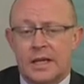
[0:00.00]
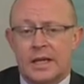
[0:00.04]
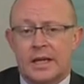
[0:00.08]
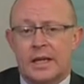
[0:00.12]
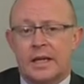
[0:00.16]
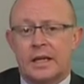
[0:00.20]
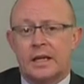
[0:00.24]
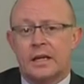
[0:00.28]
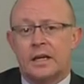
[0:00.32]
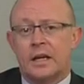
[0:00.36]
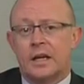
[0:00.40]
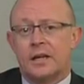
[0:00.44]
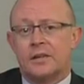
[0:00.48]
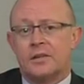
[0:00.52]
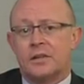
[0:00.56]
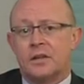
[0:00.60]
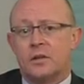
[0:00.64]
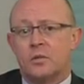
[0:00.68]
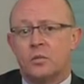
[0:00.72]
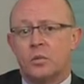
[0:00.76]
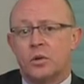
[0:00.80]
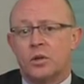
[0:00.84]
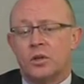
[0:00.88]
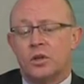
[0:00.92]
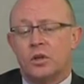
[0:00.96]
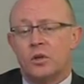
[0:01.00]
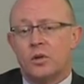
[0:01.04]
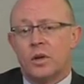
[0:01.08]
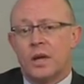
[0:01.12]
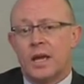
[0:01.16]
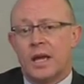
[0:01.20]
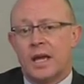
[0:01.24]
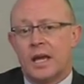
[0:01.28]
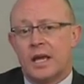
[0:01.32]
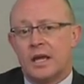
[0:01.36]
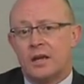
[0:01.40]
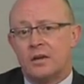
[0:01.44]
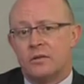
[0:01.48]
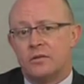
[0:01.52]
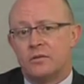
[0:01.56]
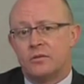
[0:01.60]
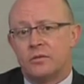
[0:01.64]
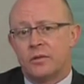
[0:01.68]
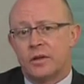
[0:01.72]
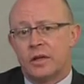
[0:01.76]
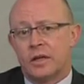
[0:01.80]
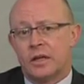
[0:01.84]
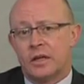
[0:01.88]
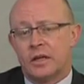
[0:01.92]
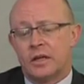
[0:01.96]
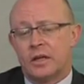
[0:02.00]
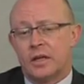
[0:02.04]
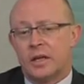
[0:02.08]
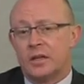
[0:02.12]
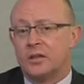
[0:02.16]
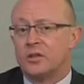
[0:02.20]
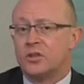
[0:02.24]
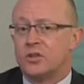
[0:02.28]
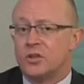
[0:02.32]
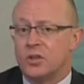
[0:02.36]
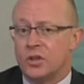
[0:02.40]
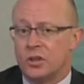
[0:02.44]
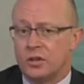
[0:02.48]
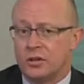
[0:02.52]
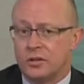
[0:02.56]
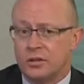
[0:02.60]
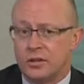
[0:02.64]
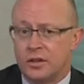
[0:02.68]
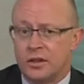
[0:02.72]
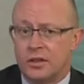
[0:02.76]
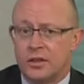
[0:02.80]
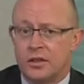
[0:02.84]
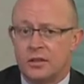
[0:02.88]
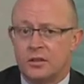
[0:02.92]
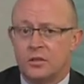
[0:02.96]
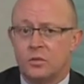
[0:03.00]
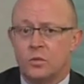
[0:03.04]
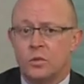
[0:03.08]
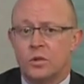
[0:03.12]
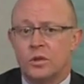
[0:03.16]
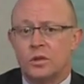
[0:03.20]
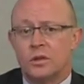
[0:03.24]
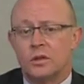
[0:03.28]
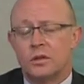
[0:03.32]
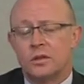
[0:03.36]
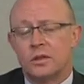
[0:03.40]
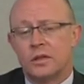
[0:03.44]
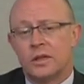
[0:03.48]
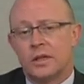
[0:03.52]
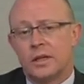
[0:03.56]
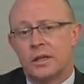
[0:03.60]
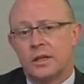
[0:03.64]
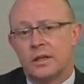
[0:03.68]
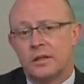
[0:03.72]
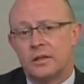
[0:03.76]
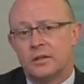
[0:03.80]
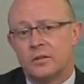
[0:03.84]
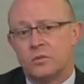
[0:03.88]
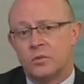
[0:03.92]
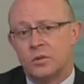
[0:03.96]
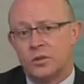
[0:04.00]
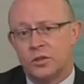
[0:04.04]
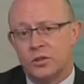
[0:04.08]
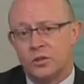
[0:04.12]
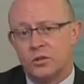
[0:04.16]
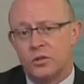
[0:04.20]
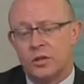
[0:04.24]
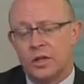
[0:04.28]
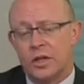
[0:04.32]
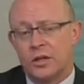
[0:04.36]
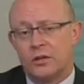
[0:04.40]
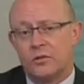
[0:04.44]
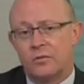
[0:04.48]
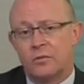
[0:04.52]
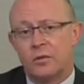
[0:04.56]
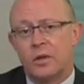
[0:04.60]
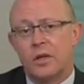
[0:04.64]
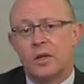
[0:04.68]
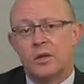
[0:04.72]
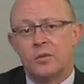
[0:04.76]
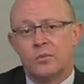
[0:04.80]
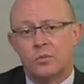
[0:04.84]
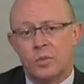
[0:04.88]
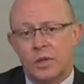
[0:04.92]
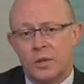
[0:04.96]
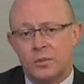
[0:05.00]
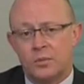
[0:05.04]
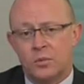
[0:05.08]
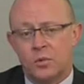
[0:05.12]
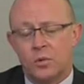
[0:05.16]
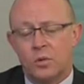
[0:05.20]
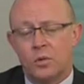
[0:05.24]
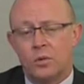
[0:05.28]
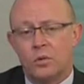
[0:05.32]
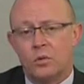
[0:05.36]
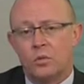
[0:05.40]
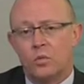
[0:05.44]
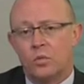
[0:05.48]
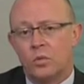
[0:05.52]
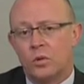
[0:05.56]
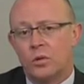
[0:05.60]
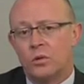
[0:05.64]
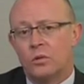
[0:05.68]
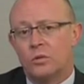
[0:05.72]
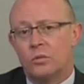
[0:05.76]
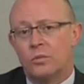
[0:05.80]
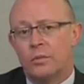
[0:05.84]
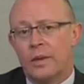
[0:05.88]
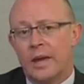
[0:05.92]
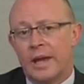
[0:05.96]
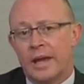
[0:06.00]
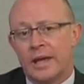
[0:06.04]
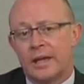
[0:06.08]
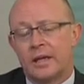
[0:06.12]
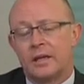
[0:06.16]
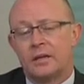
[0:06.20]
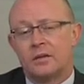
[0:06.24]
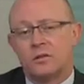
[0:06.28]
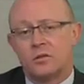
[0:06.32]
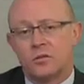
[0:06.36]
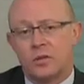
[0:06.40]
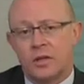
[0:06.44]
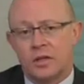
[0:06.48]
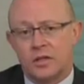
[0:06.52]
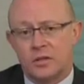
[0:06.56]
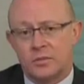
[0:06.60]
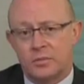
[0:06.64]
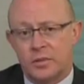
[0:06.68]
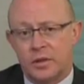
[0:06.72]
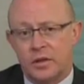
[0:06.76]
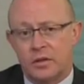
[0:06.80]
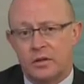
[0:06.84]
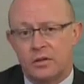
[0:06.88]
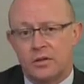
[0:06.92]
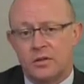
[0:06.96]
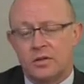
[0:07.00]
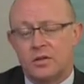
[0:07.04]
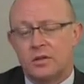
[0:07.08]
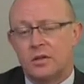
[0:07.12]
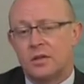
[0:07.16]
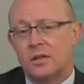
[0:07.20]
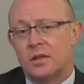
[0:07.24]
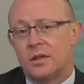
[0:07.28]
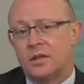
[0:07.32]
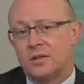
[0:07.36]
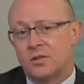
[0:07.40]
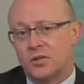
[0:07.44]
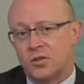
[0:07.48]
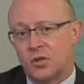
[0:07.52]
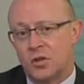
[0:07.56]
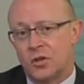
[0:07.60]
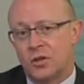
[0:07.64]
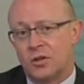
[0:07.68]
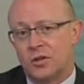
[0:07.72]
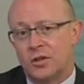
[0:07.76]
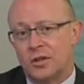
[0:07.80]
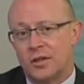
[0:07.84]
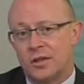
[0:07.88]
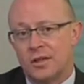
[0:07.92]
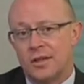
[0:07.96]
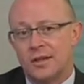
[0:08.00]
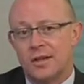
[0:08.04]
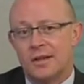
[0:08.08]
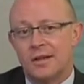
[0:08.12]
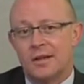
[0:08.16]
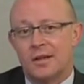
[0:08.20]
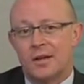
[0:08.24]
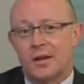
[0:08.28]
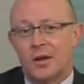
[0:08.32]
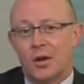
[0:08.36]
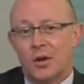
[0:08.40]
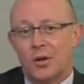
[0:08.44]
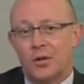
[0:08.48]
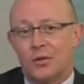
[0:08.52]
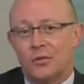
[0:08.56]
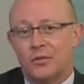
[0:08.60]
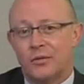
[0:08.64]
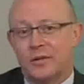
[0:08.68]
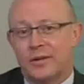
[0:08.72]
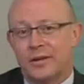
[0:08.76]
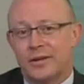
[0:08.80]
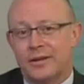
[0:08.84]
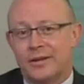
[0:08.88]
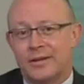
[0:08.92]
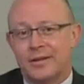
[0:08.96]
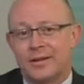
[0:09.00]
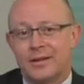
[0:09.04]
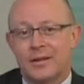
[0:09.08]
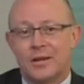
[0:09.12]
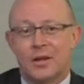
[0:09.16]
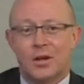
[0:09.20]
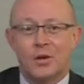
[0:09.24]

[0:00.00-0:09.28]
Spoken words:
I think when you have uncertainty in the world, as we do have, people will back transparency and certainty over